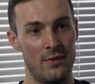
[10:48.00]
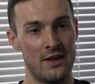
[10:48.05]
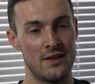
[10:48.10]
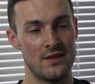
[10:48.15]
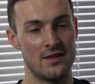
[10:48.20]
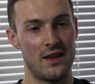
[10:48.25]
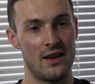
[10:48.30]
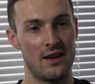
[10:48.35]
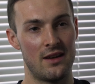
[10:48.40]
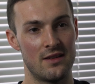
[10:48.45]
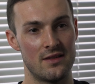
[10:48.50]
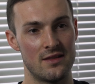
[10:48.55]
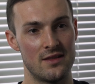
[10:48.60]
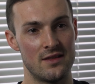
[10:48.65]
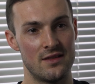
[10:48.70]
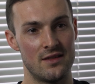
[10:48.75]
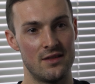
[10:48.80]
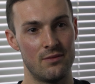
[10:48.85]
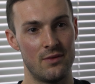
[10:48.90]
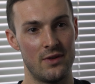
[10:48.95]
and stay
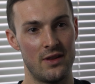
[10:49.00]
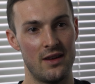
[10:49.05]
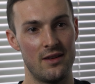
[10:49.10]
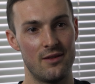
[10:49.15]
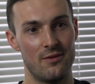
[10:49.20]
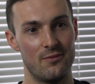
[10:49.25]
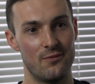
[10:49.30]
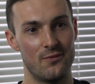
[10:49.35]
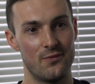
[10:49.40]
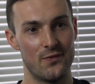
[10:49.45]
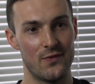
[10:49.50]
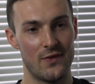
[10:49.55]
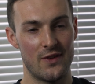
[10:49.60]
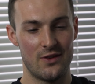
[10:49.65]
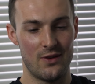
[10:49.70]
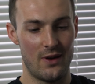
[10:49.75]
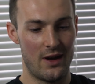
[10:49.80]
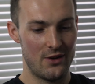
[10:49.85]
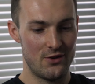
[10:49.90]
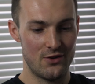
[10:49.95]
consistent with it.
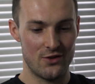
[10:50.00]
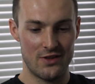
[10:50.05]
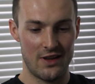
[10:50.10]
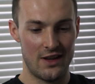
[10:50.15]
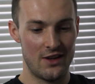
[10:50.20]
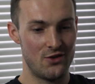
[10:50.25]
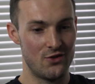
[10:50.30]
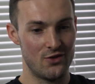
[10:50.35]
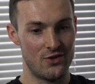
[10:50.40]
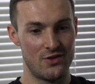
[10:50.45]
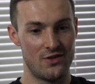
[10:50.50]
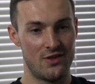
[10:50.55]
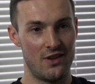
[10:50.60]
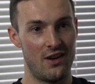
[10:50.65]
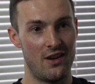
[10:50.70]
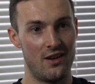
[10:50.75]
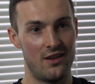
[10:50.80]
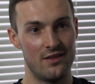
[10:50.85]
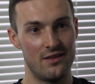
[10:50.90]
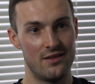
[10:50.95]
So I just say just
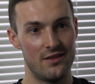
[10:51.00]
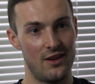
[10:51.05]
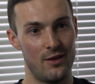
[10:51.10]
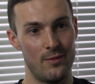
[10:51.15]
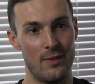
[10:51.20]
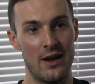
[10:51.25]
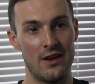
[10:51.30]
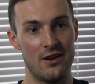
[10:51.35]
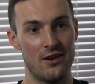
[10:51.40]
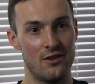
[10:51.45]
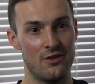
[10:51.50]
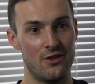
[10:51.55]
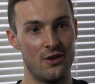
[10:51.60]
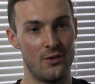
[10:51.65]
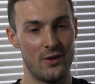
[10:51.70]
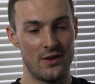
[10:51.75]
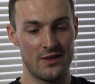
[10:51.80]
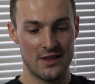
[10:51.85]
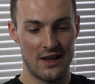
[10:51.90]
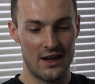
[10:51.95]
start. You might not
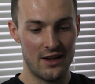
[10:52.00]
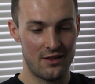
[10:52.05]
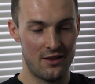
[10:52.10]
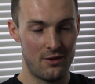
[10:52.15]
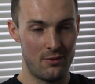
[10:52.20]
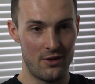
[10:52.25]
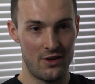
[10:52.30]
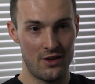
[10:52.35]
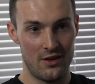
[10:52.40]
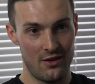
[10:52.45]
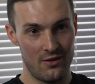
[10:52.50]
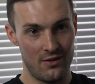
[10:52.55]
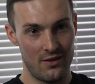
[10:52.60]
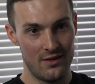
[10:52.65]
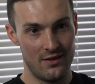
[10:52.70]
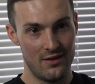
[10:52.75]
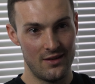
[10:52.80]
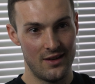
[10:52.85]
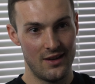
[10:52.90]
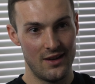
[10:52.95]
know exactly what you're
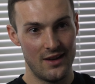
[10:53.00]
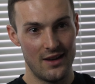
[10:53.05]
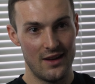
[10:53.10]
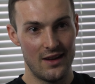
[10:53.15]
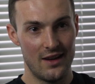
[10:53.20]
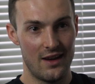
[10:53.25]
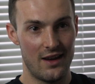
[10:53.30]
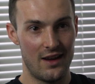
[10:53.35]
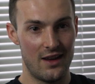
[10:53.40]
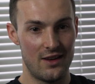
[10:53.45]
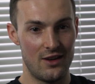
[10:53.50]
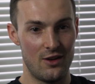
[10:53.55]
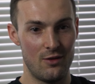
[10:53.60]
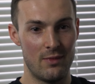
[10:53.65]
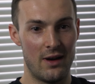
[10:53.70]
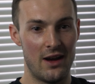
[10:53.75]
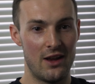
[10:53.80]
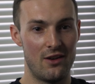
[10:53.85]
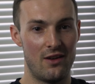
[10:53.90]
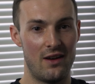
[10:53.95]
doing, and you
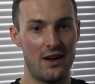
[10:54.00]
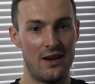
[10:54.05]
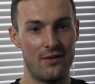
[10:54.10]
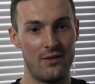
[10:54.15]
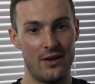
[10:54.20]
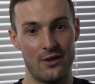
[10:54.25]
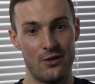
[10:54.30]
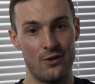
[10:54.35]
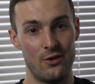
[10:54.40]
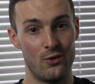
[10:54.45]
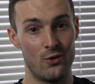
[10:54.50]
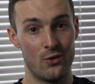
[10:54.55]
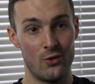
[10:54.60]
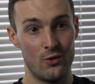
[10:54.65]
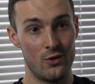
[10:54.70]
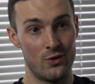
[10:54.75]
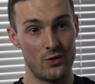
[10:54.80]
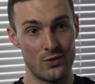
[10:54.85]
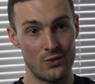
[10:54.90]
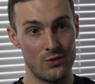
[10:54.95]
might not have
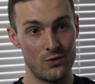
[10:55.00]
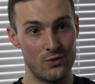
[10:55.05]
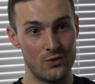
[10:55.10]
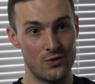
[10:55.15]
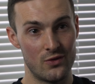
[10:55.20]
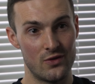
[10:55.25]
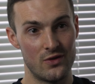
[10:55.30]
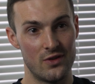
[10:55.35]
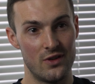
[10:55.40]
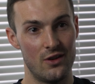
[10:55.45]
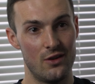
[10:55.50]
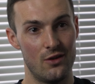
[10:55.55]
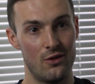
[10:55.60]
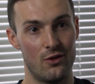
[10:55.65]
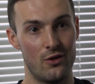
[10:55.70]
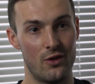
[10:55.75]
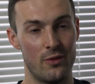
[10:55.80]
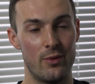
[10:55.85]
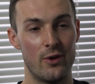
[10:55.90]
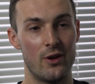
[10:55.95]
all the tools
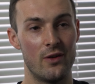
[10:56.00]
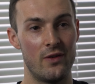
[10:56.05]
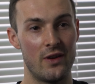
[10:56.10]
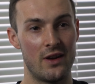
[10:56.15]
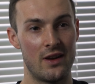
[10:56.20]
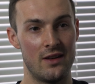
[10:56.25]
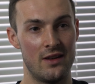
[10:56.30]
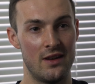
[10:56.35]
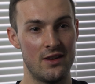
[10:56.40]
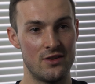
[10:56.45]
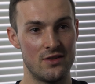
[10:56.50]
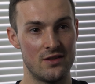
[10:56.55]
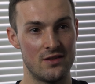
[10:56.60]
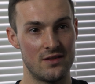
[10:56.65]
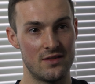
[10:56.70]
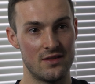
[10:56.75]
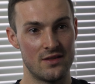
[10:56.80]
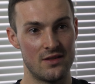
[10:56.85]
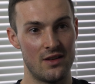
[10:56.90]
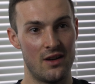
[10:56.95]
or the perfect
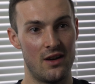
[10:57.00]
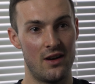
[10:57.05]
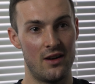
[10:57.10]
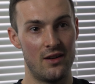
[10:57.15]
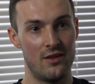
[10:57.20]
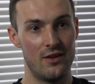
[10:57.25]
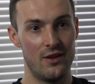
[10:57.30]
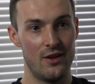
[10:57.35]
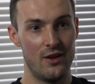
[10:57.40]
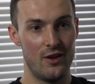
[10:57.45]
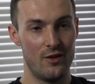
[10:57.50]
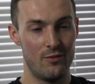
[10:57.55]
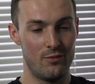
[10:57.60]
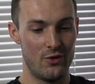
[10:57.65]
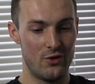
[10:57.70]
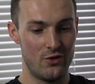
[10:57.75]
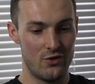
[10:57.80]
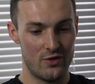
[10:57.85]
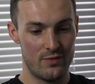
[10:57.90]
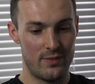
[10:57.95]
conditions to start,
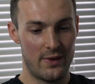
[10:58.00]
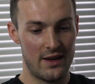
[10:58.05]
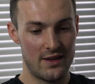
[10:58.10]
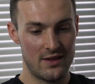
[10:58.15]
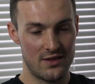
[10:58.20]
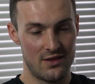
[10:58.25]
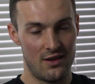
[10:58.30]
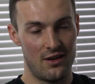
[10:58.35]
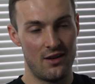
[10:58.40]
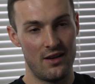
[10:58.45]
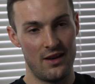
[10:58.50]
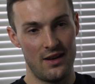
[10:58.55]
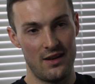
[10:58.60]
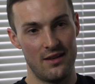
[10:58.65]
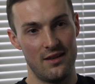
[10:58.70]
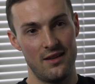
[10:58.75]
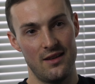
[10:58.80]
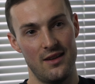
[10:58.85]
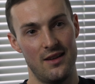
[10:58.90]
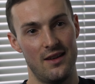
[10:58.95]
but just by
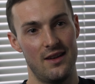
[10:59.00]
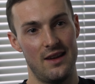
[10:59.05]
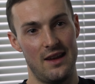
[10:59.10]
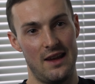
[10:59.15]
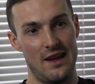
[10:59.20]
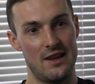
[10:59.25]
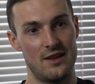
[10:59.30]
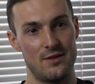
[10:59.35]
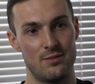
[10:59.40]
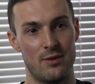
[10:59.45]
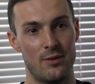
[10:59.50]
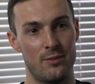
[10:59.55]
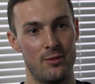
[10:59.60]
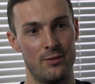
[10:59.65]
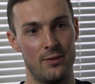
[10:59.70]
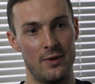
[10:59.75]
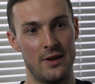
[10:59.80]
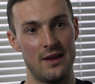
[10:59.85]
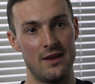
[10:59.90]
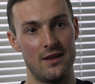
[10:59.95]
starting, is
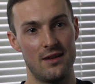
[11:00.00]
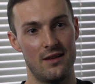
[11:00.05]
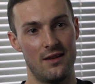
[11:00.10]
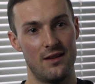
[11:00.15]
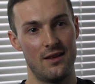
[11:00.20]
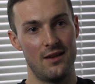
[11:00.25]
probably